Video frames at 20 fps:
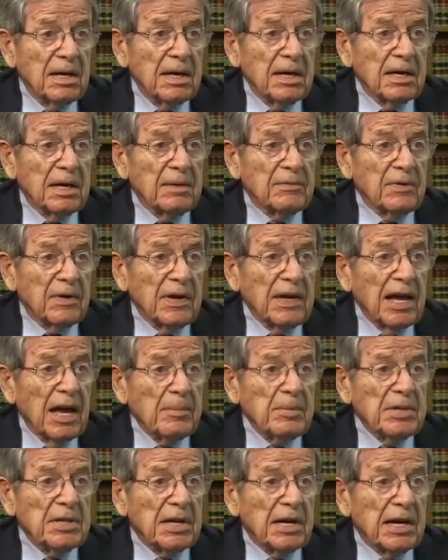And I'm very
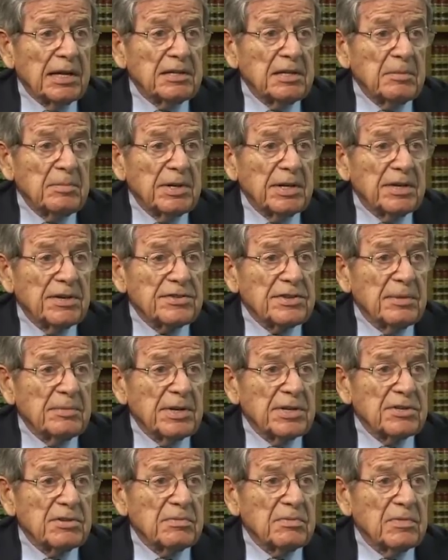happy that I did because I
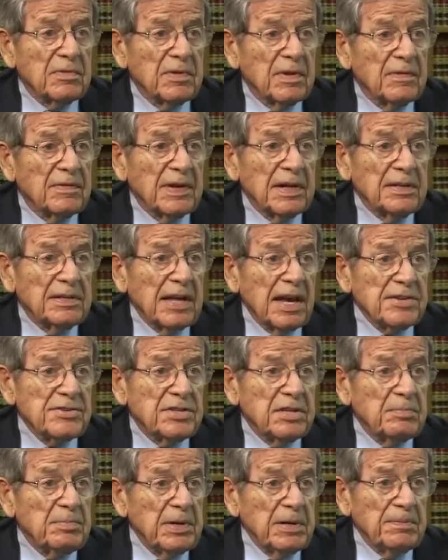met some
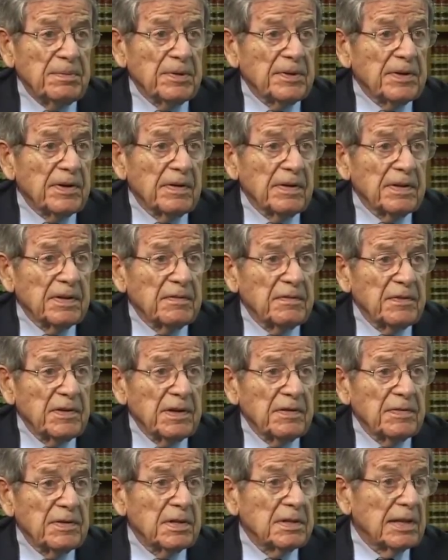fantastic people here on the 5th.